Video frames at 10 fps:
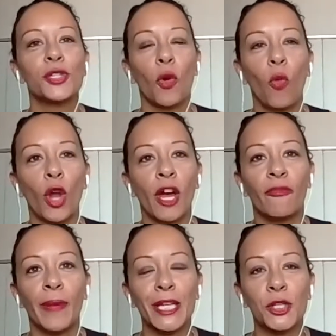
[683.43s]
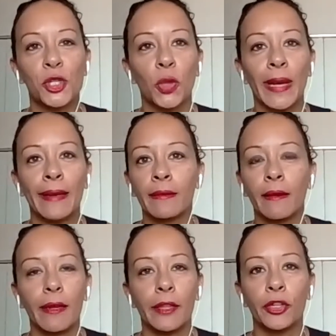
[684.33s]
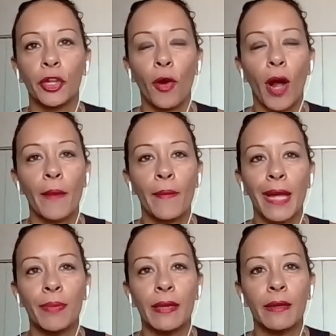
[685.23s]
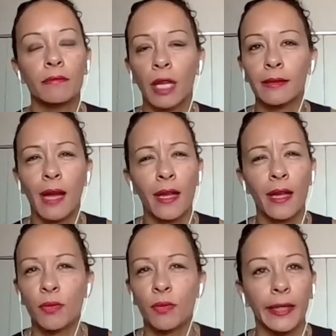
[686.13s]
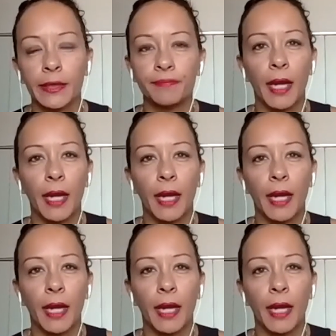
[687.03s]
So what I've been doing, I maybe, like last week,